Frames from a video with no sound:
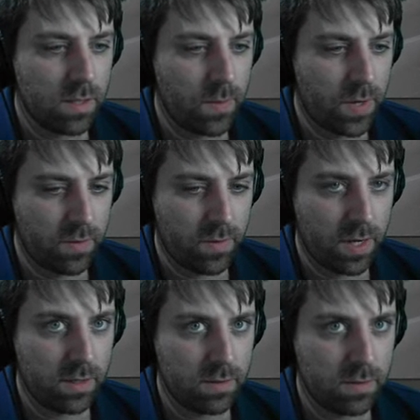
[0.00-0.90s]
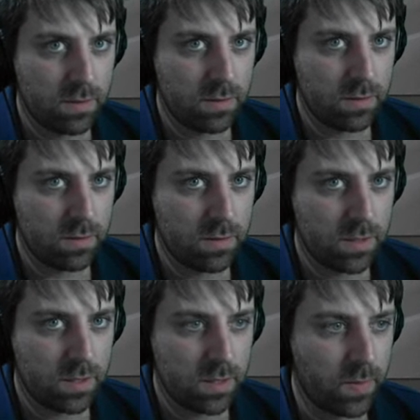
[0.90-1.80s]
Am I in the right?
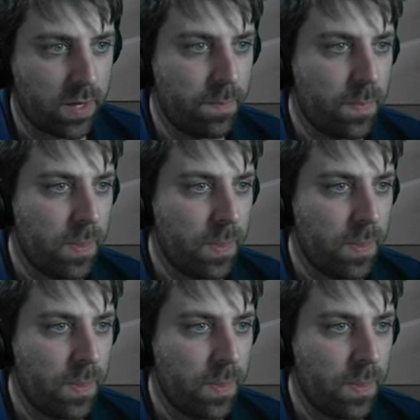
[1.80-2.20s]
There we go.